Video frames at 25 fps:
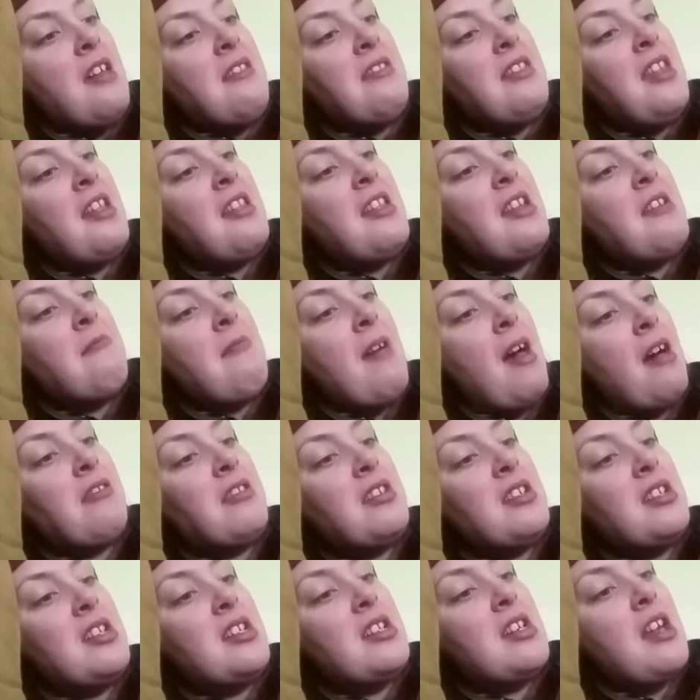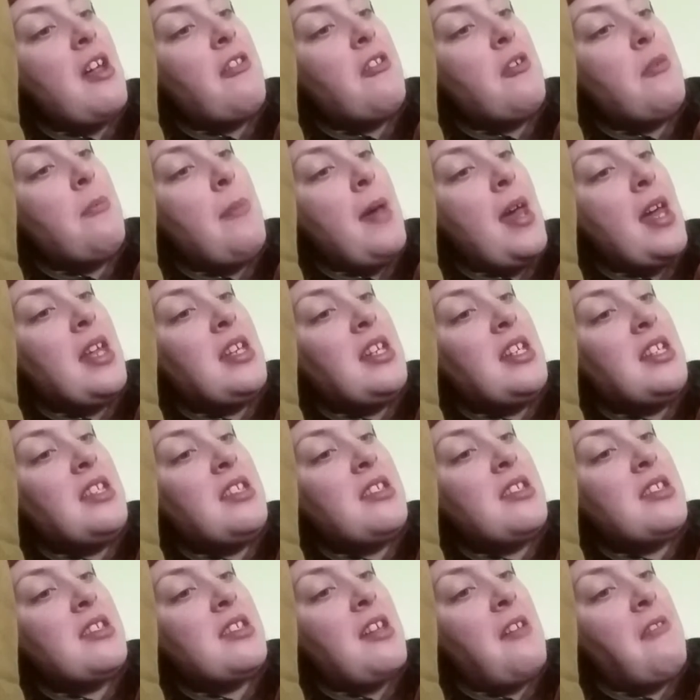Then they rounded another bend
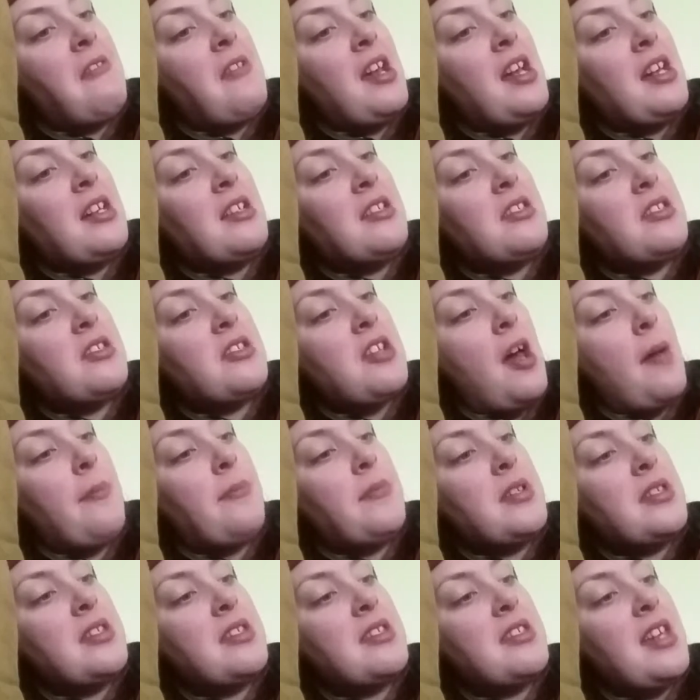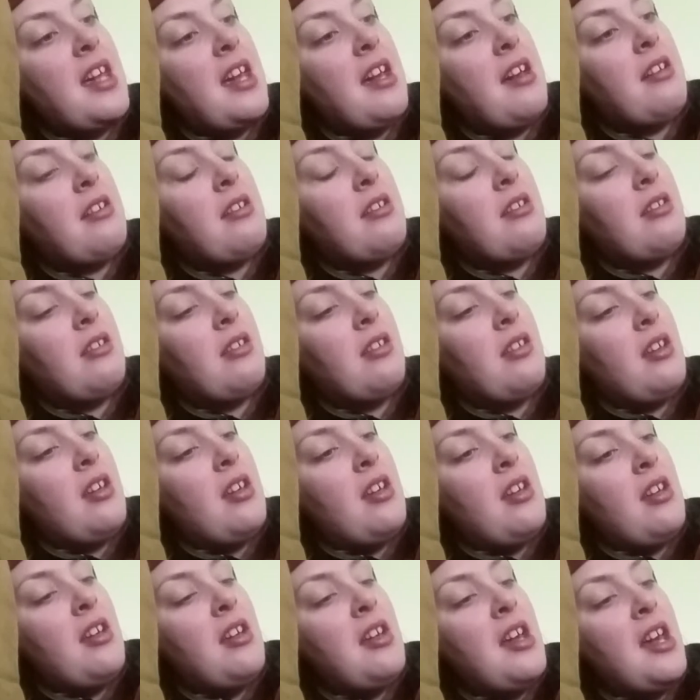into sunlight and stopped to stare.
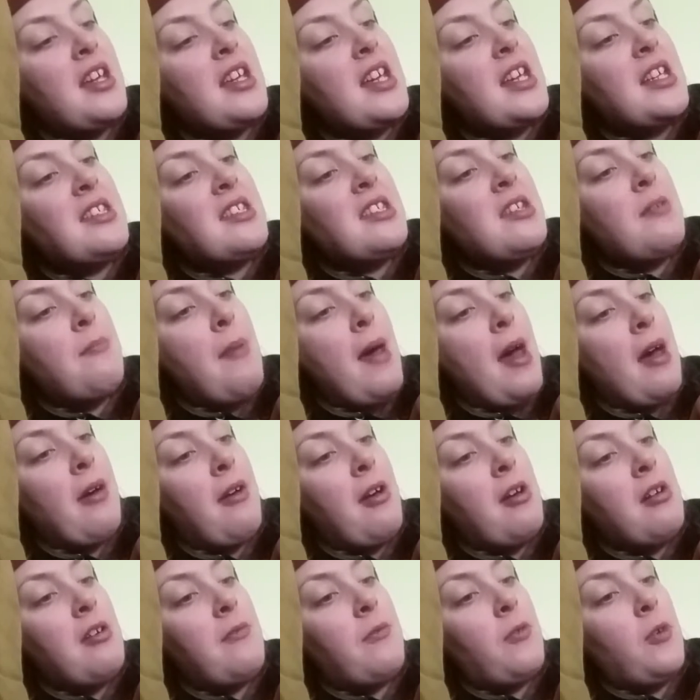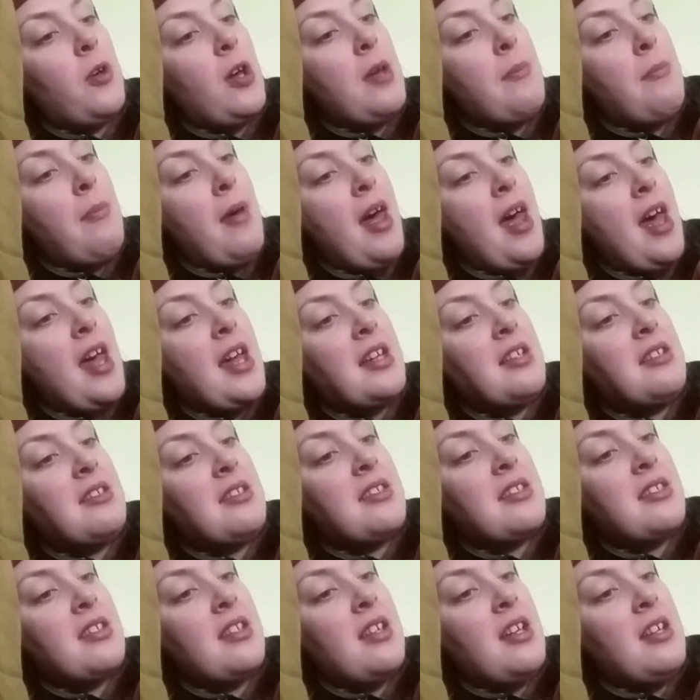Against a background of great
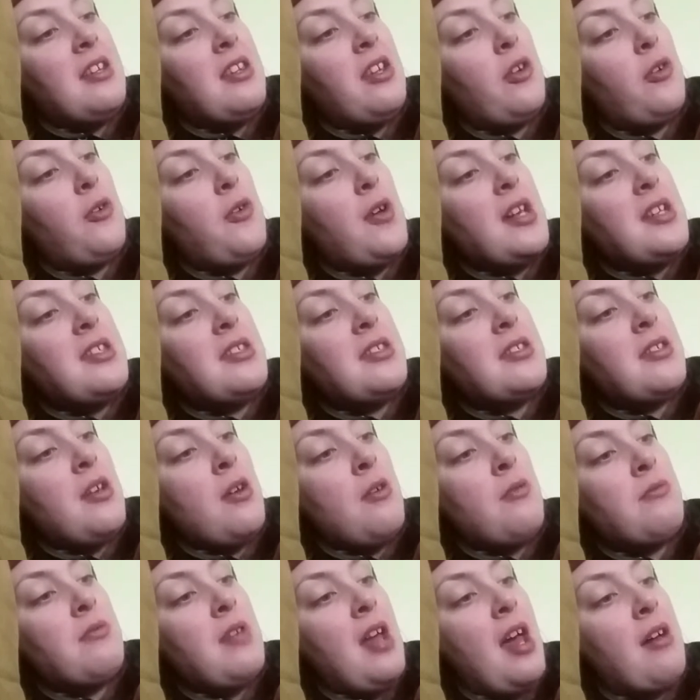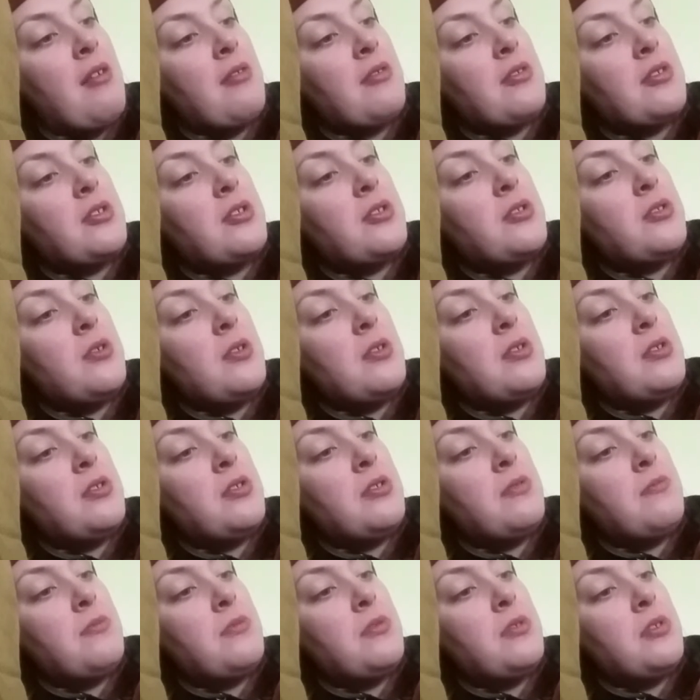pines, the gray stone house stood
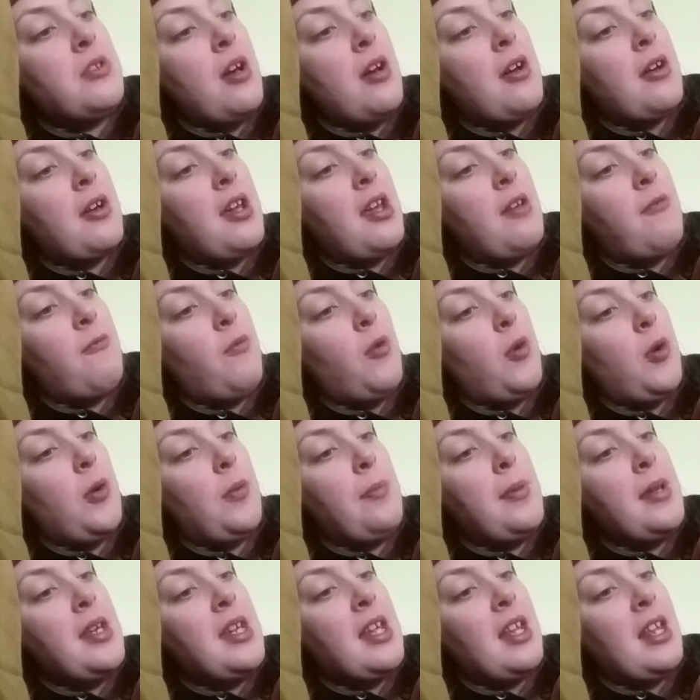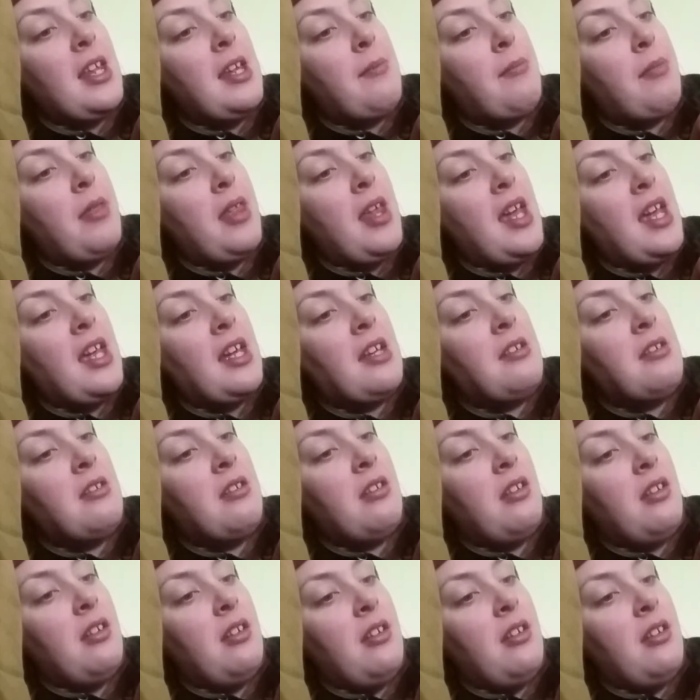dark and forbiddingly plain.